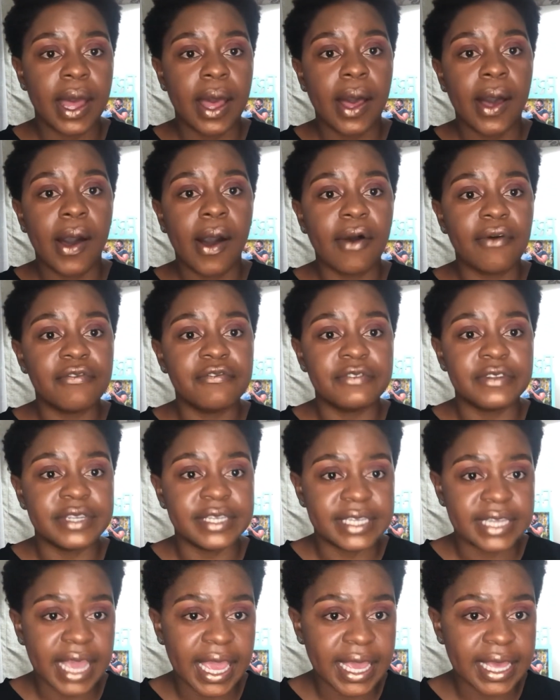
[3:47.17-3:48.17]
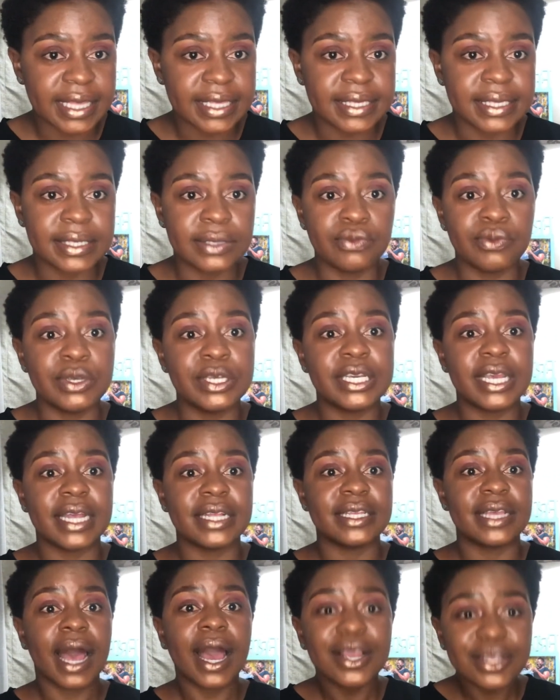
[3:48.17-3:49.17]
of days, which has
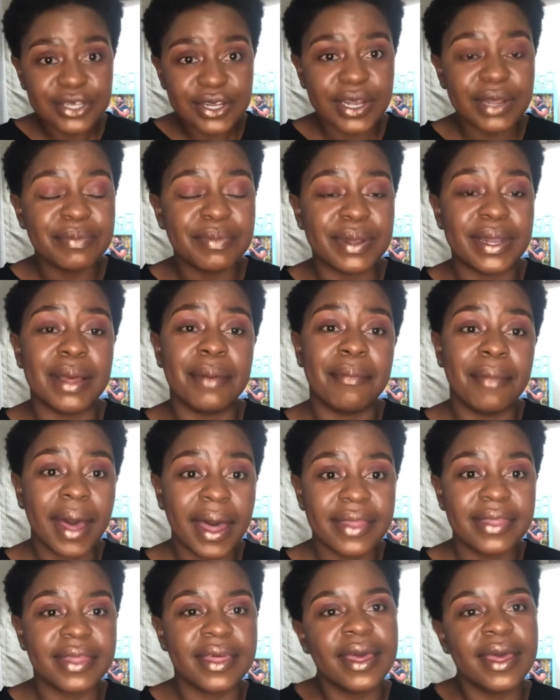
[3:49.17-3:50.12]
actually been a month.